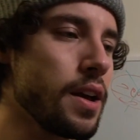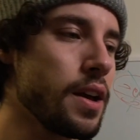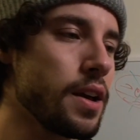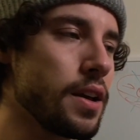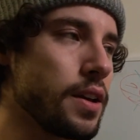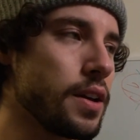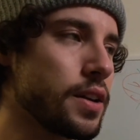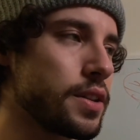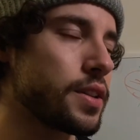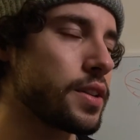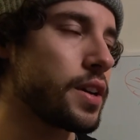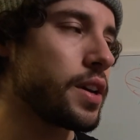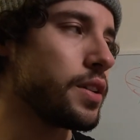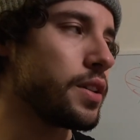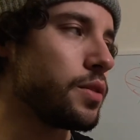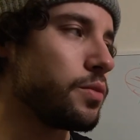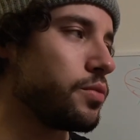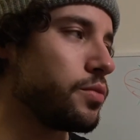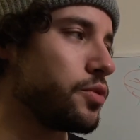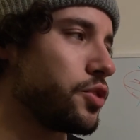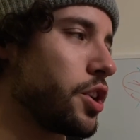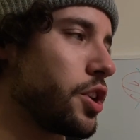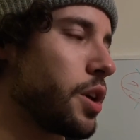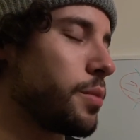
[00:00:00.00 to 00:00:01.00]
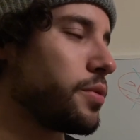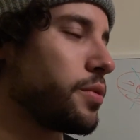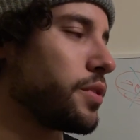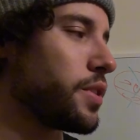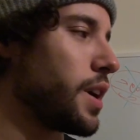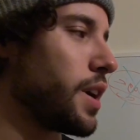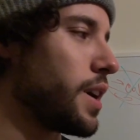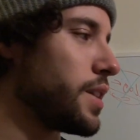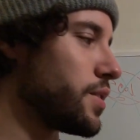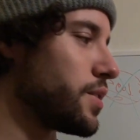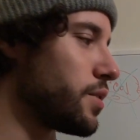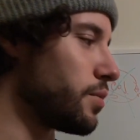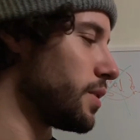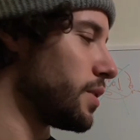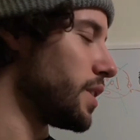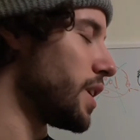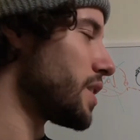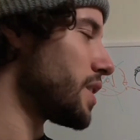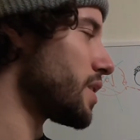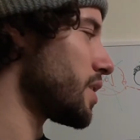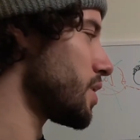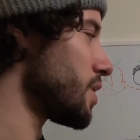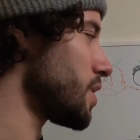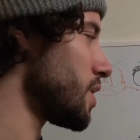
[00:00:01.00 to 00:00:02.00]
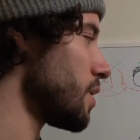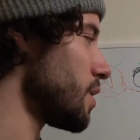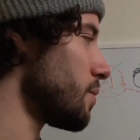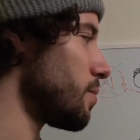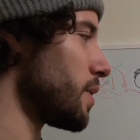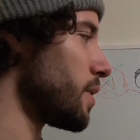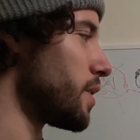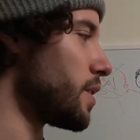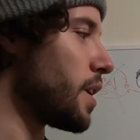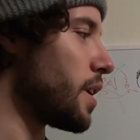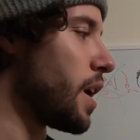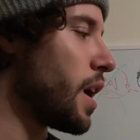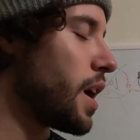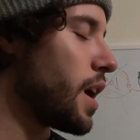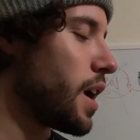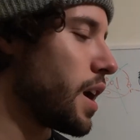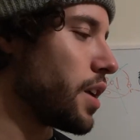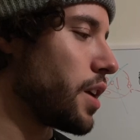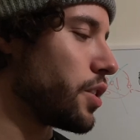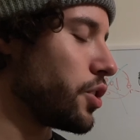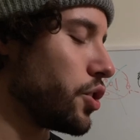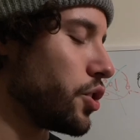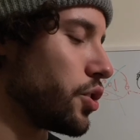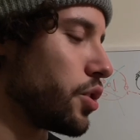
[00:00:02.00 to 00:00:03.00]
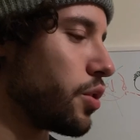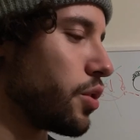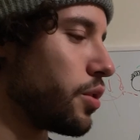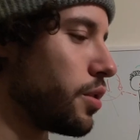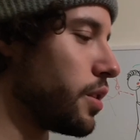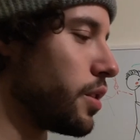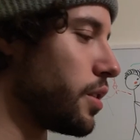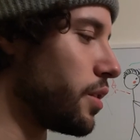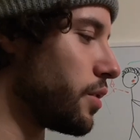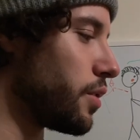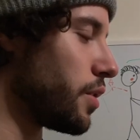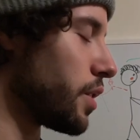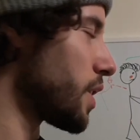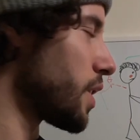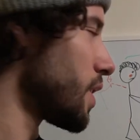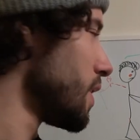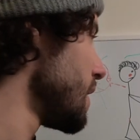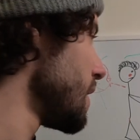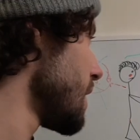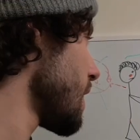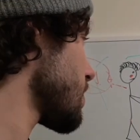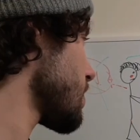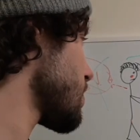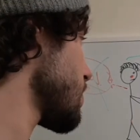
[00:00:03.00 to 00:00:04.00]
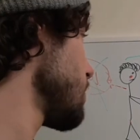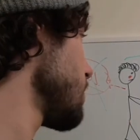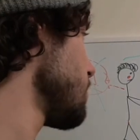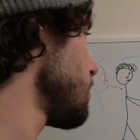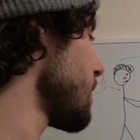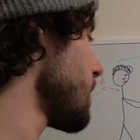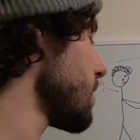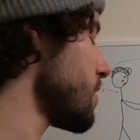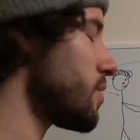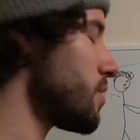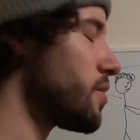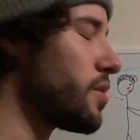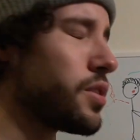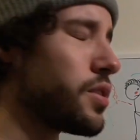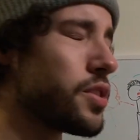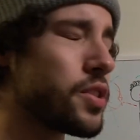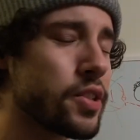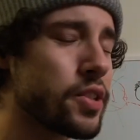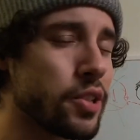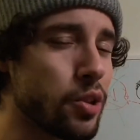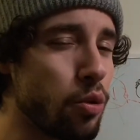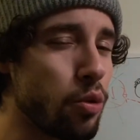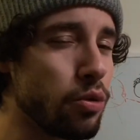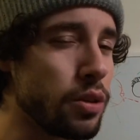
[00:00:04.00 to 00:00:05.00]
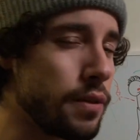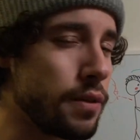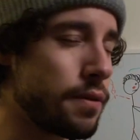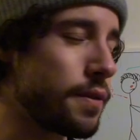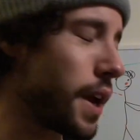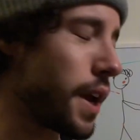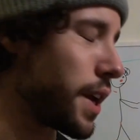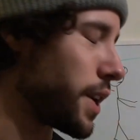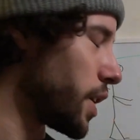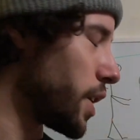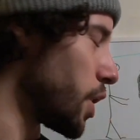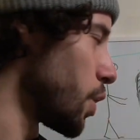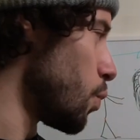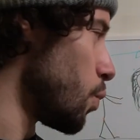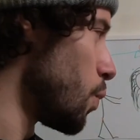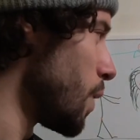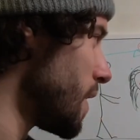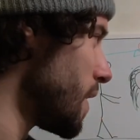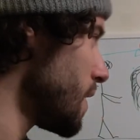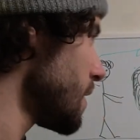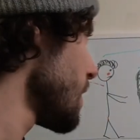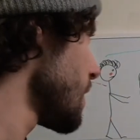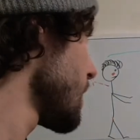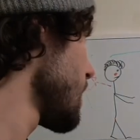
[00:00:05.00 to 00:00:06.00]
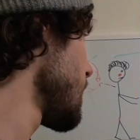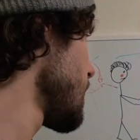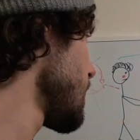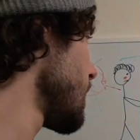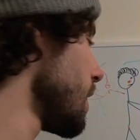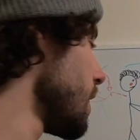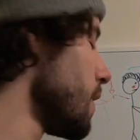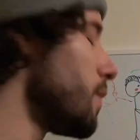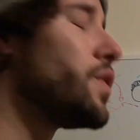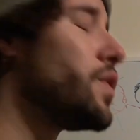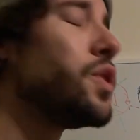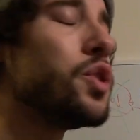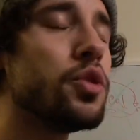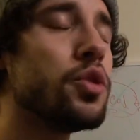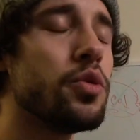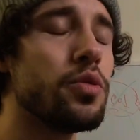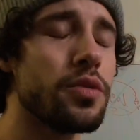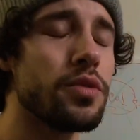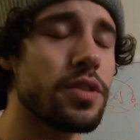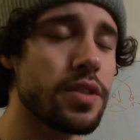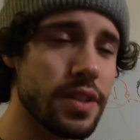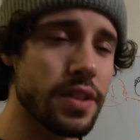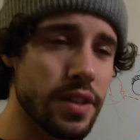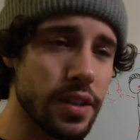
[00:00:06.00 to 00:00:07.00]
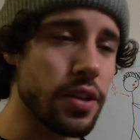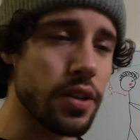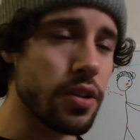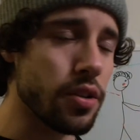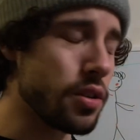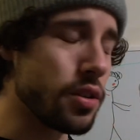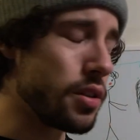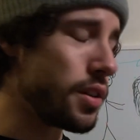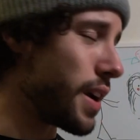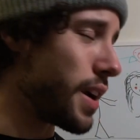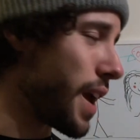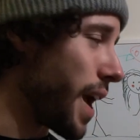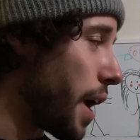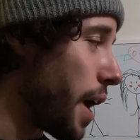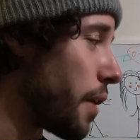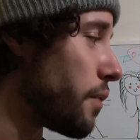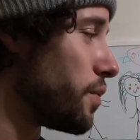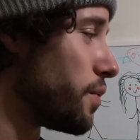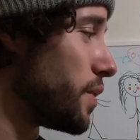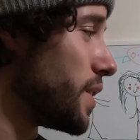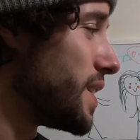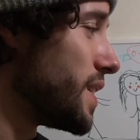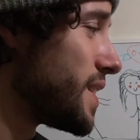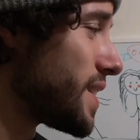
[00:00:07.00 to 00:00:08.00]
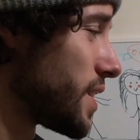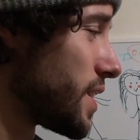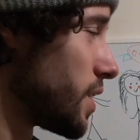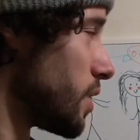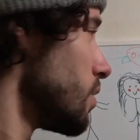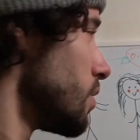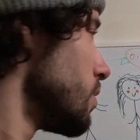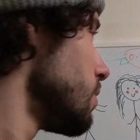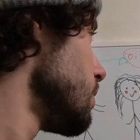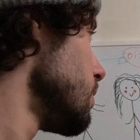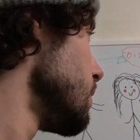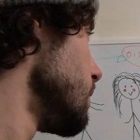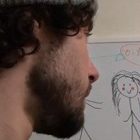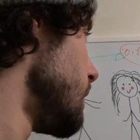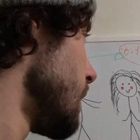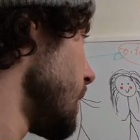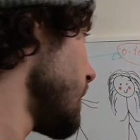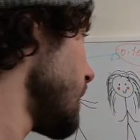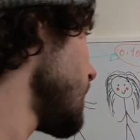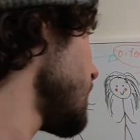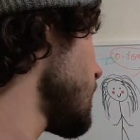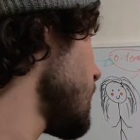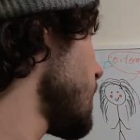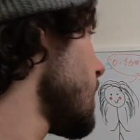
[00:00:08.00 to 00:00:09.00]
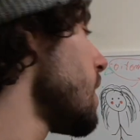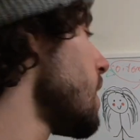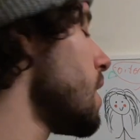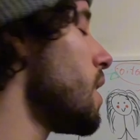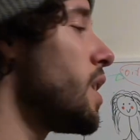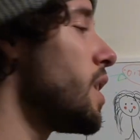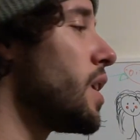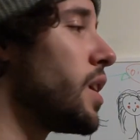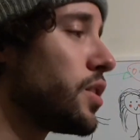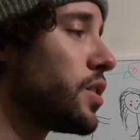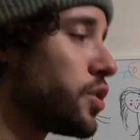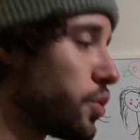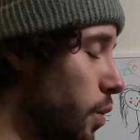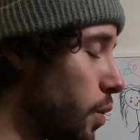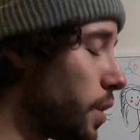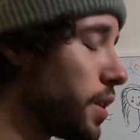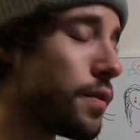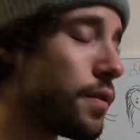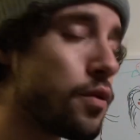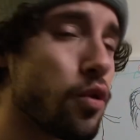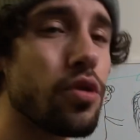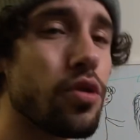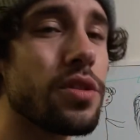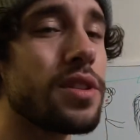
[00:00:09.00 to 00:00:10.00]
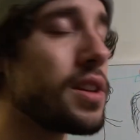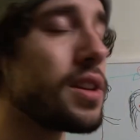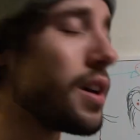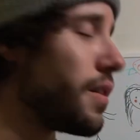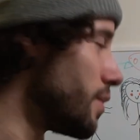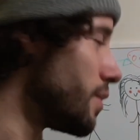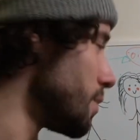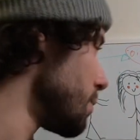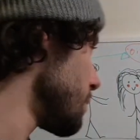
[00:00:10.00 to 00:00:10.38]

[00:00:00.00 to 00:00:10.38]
it can jeopardize the relationship, and the connection might start slowly fading away if you see her every single day, 24/7,